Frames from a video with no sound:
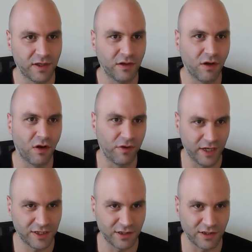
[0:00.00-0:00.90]
and all the
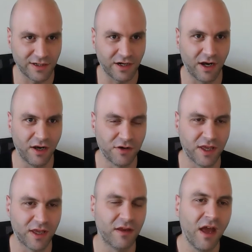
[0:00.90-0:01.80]
nations are
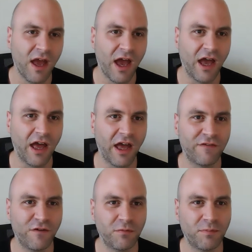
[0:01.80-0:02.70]
looking
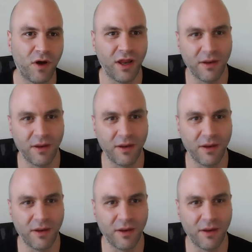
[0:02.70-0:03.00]
at football.